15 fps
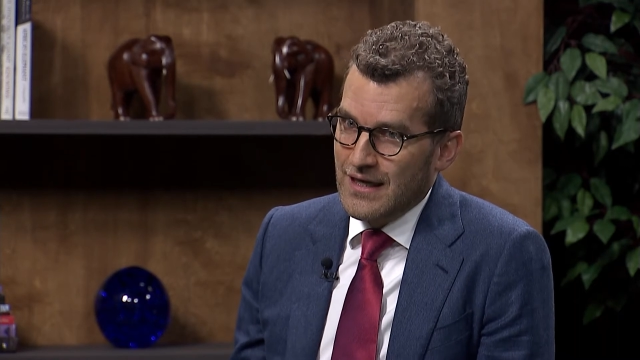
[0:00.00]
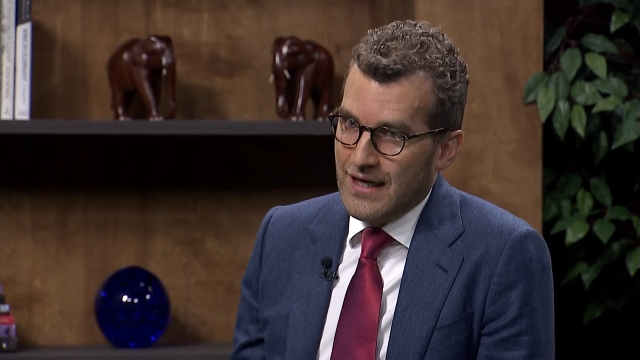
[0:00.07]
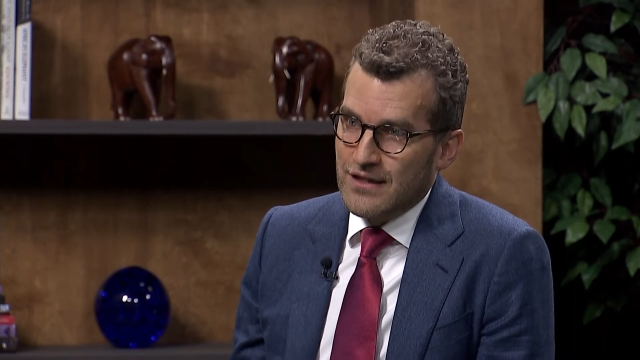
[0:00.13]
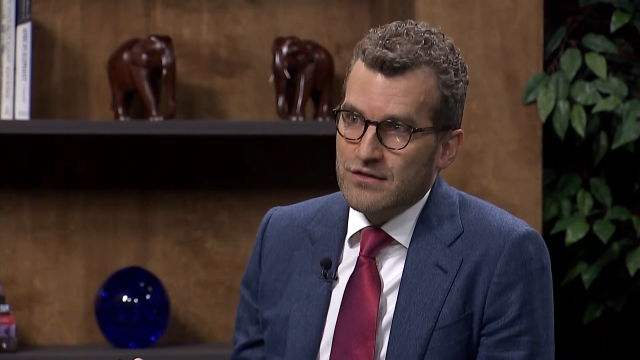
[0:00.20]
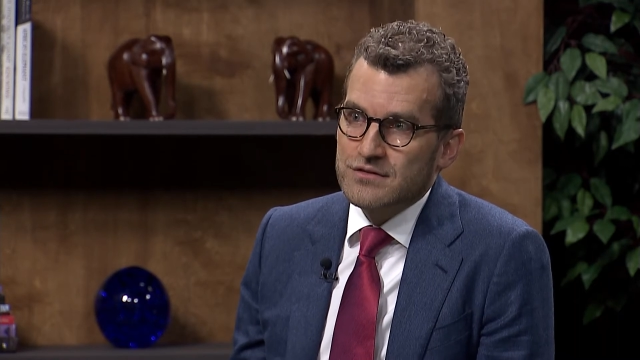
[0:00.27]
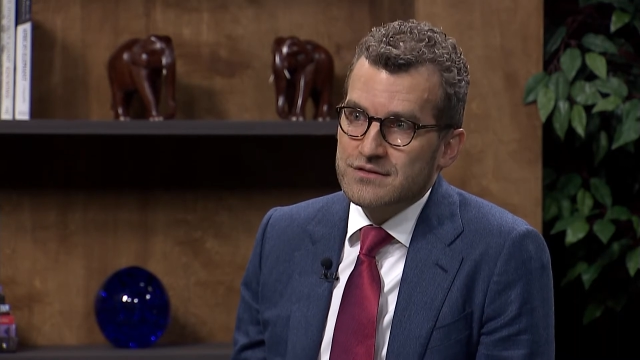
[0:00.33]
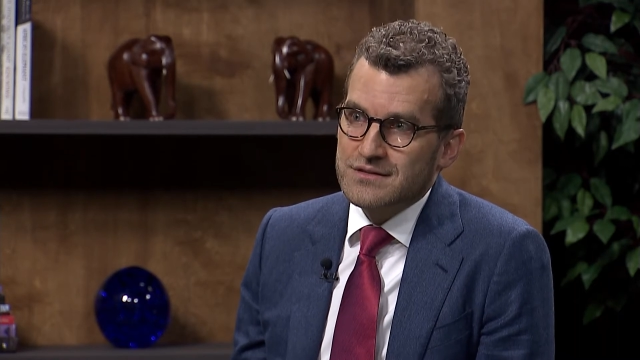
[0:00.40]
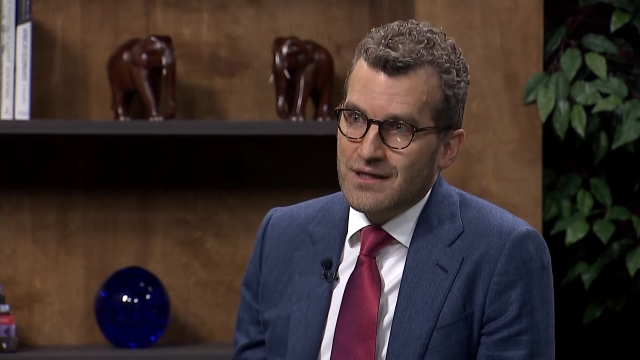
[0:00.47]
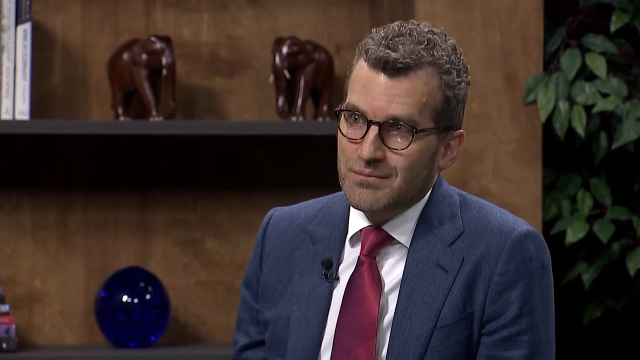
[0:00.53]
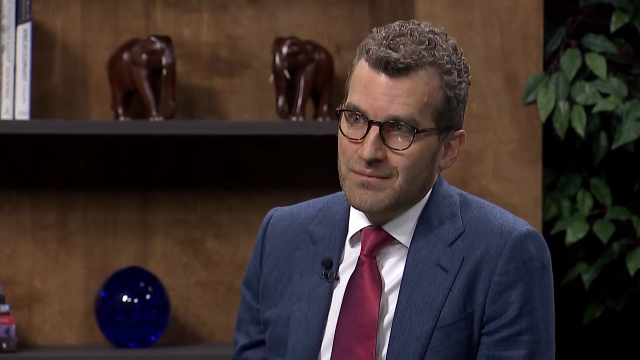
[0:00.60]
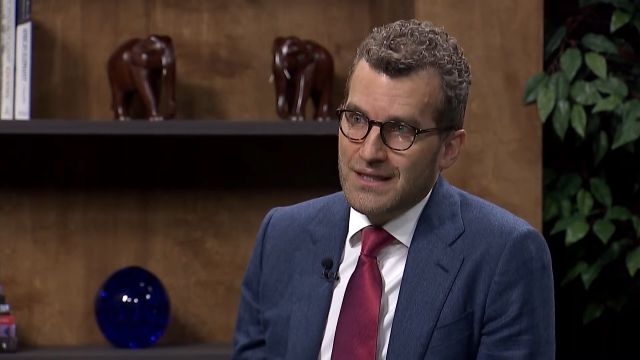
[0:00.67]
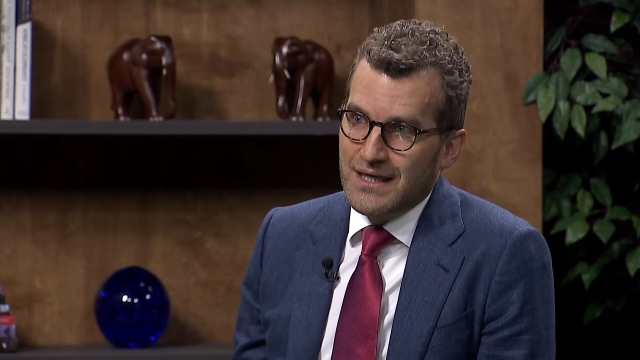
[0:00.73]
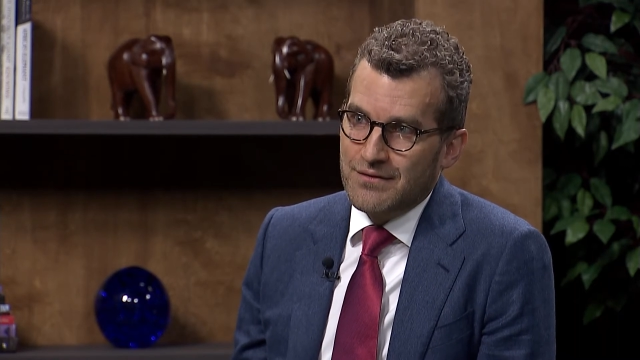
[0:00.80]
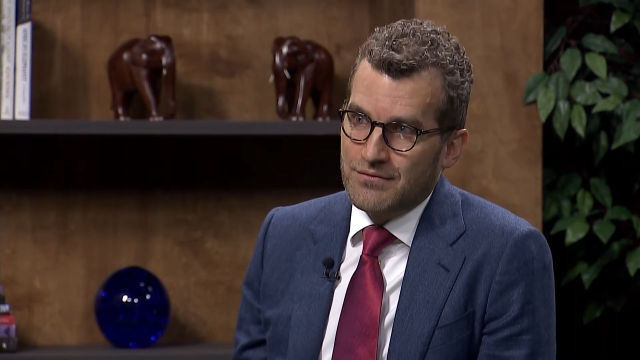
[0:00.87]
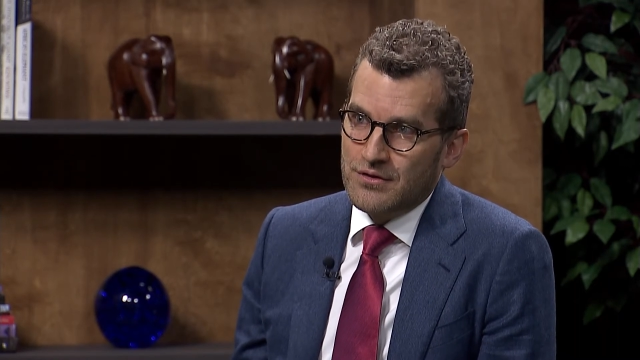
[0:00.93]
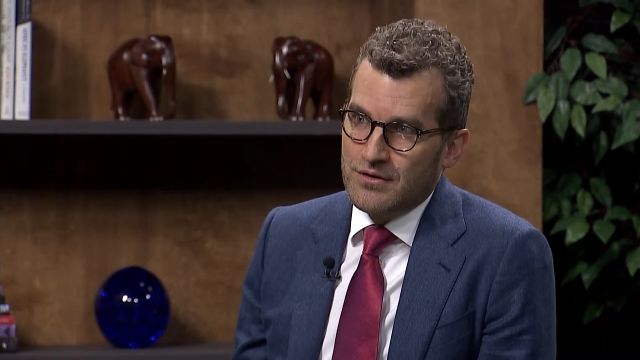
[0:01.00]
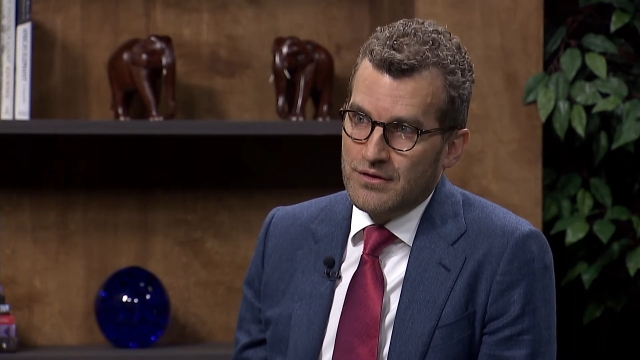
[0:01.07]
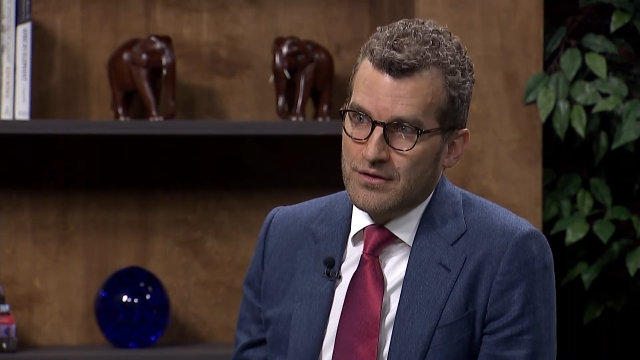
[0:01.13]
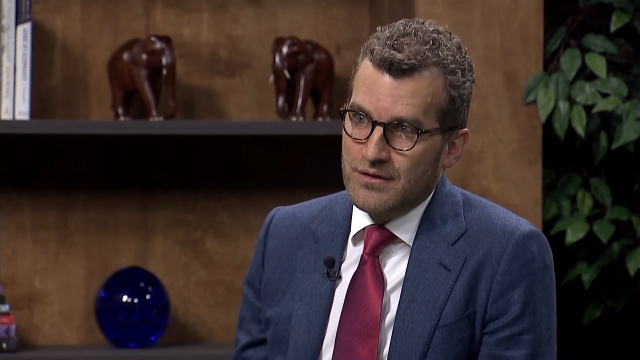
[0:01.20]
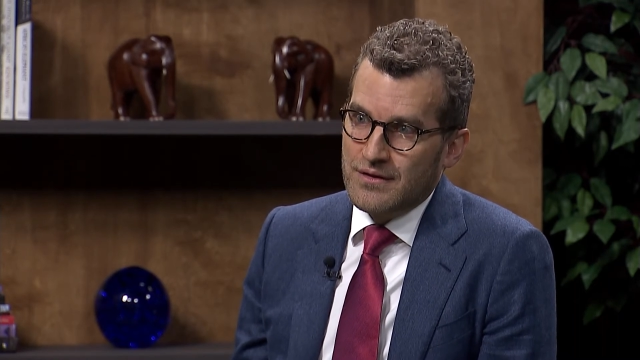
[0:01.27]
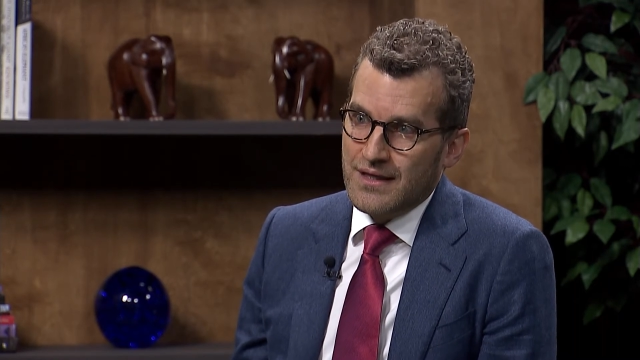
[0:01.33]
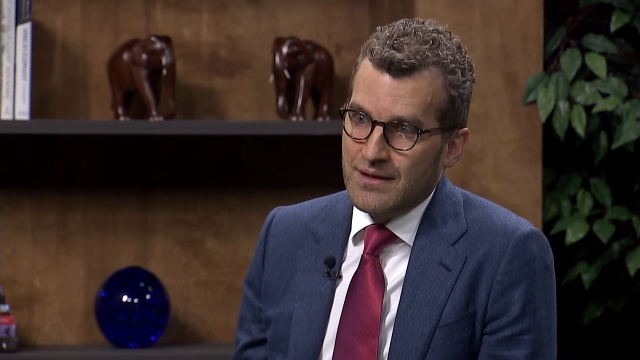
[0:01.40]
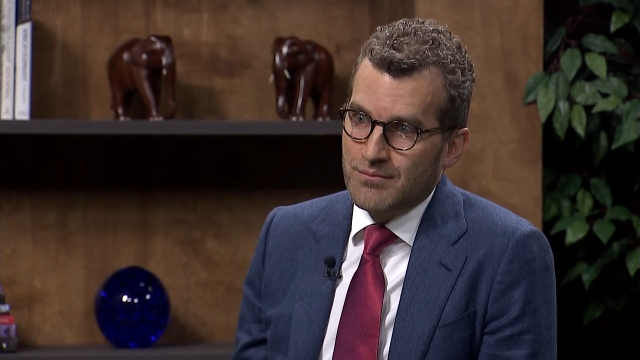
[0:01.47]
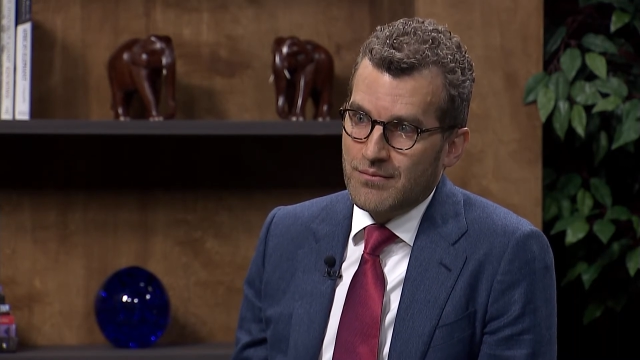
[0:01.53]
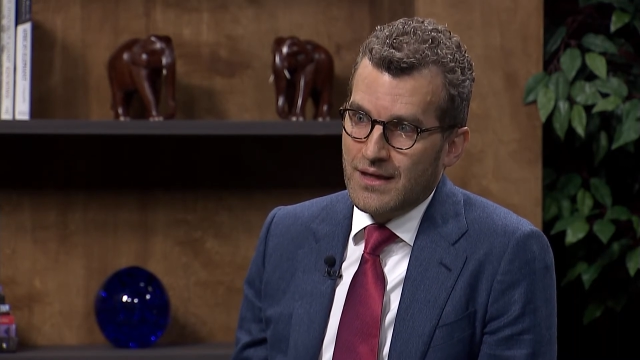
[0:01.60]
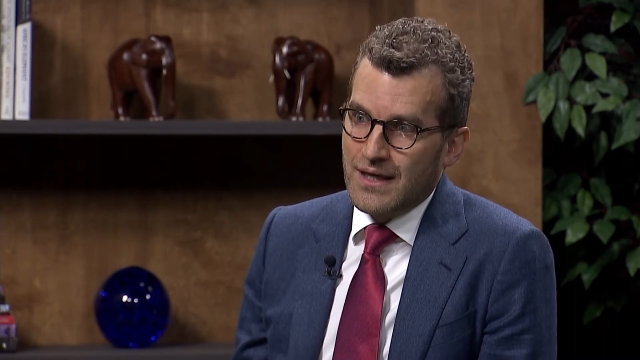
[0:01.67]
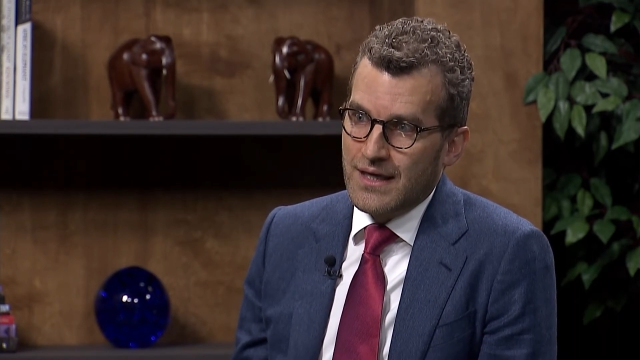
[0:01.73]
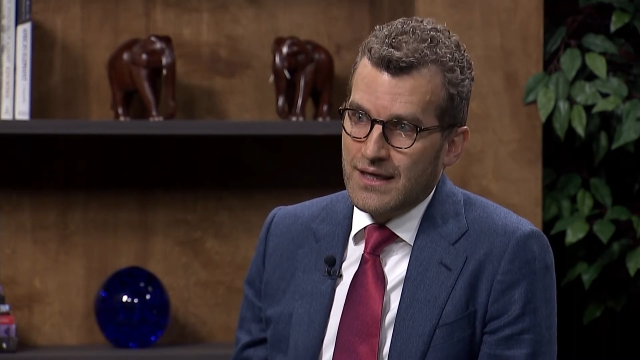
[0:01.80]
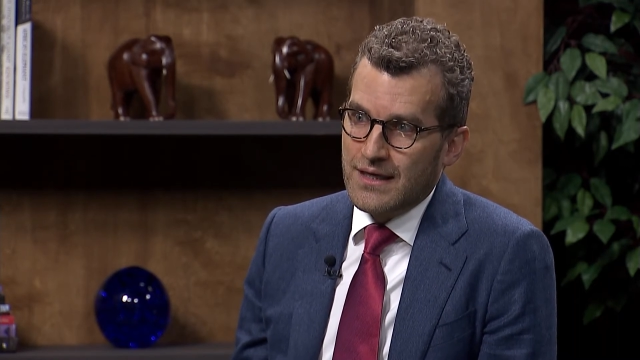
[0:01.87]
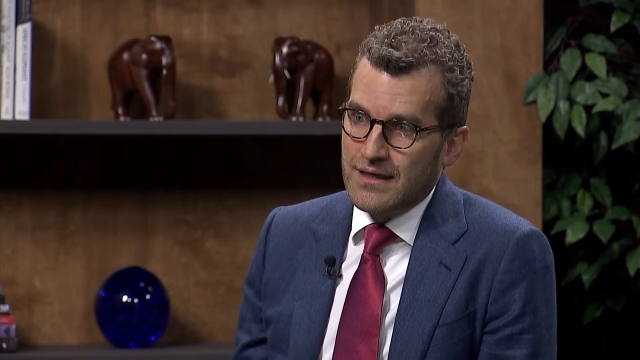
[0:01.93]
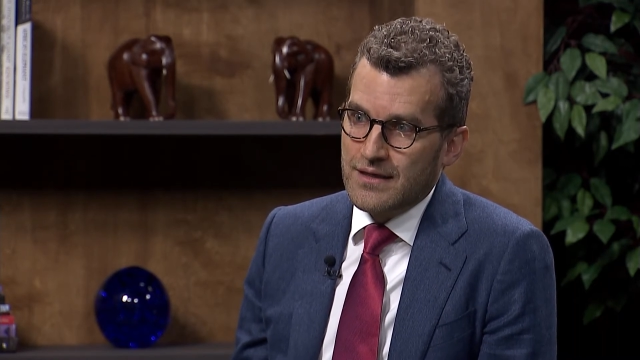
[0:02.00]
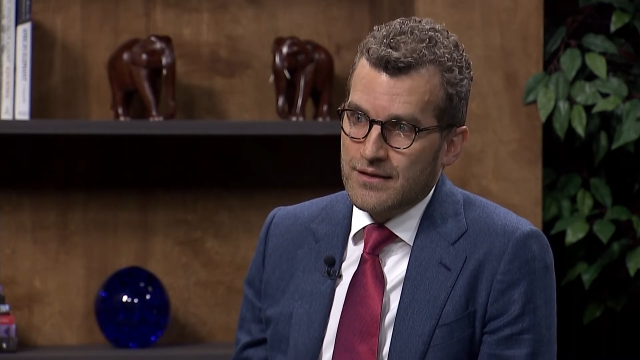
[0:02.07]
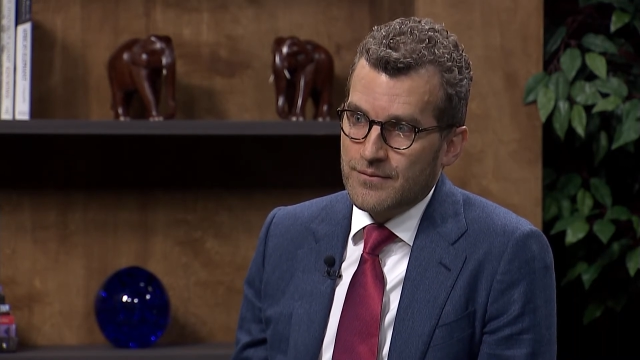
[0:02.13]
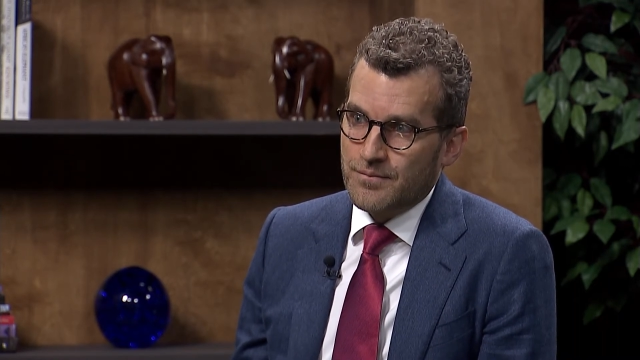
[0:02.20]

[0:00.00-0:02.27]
and on some level they may